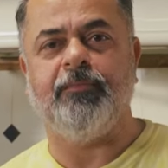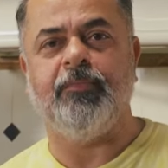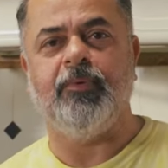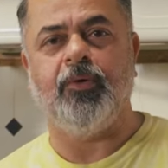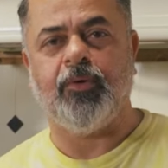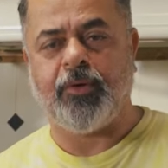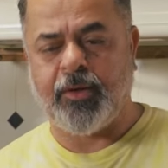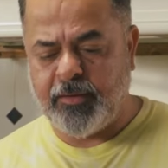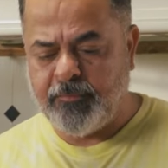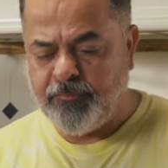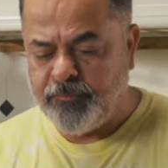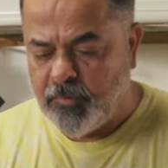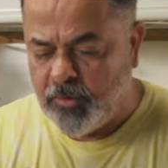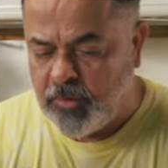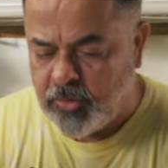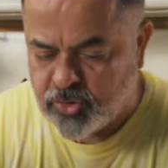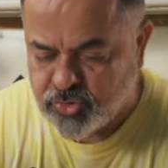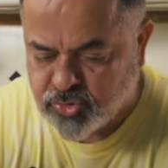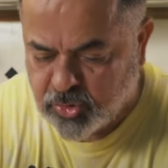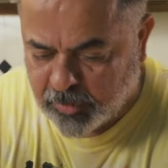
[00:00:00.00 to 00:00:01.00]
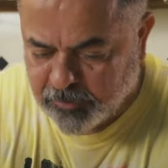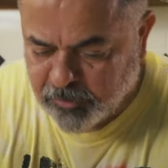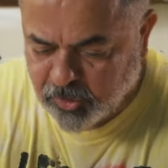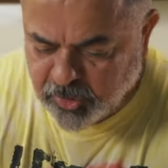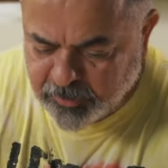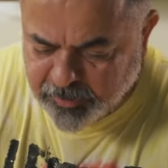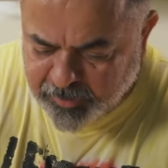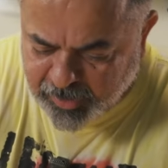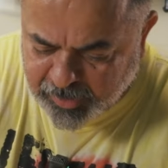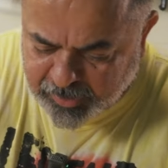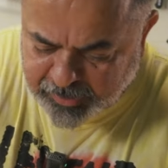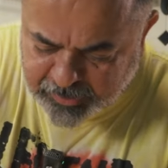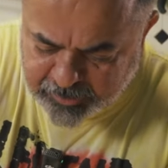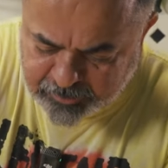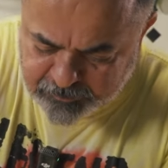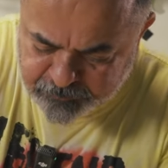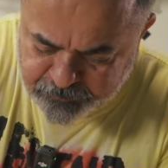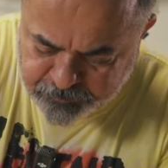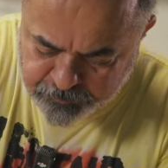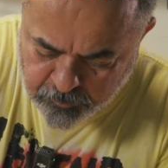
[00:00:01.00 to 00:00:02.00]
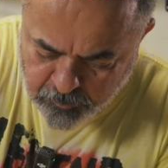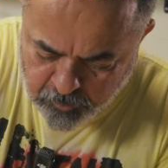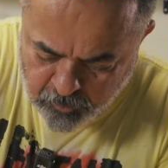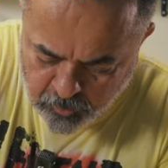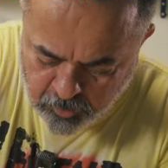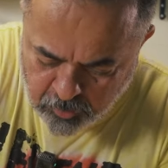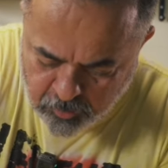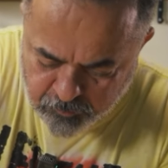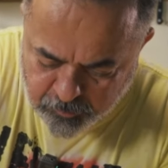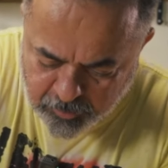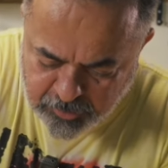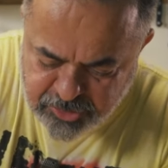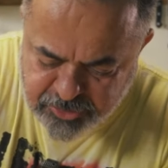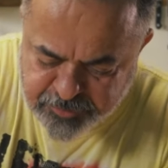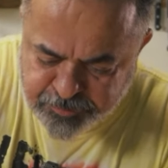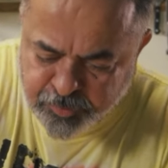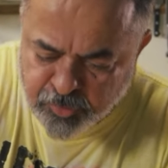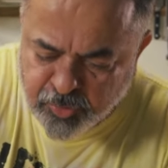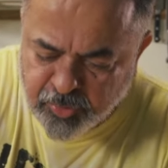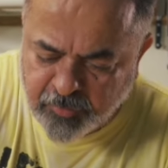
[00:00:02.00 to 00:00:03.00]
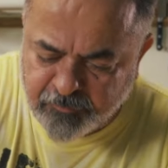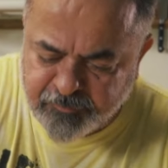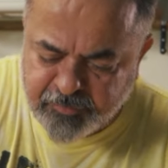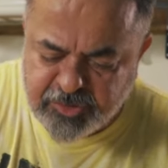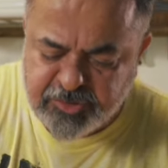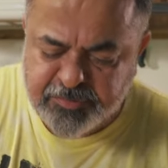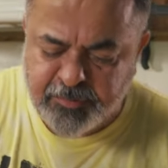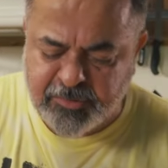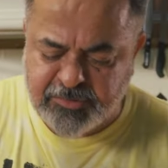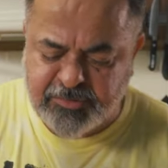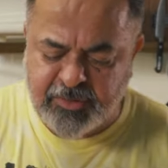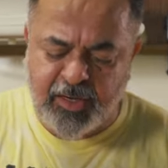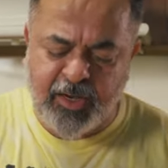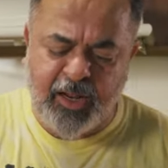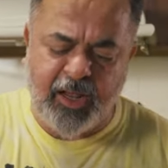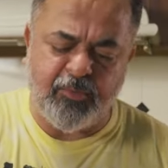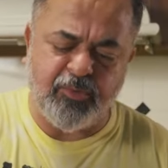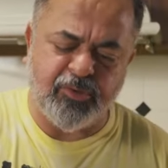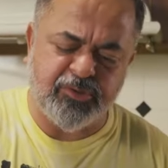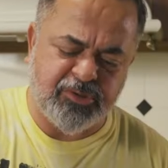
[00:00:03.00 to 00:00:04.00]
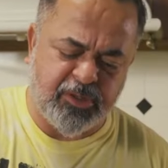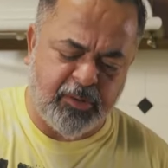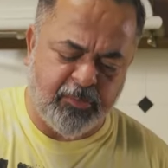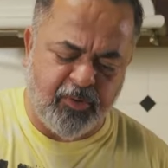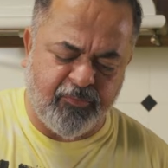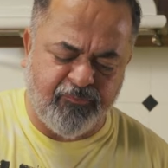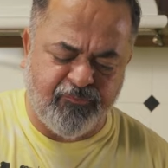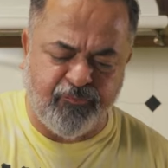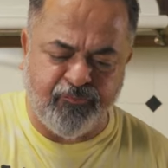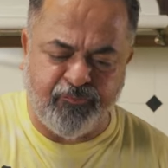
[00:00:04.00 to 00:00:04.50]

Okay, so I'm going to be adding 1 spoon of this masala. I would say about